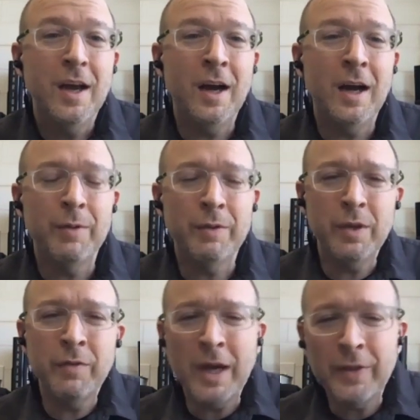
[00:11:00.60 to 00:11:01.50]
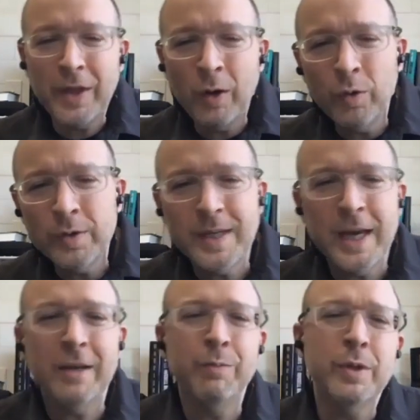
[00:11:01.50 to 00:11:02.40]
Um, you've, you've got that whole
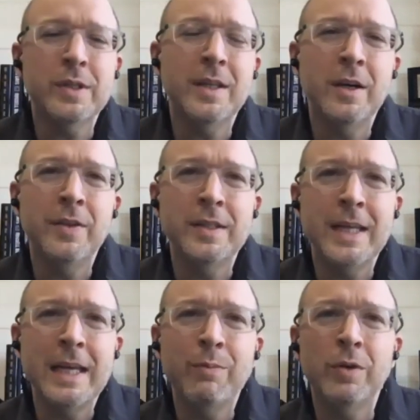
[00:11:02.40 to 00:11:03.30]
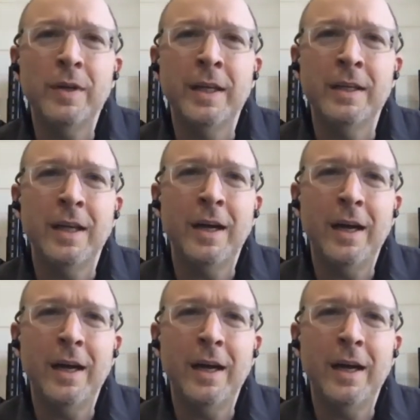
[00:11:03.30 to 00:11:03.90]
stack of books there on the table, and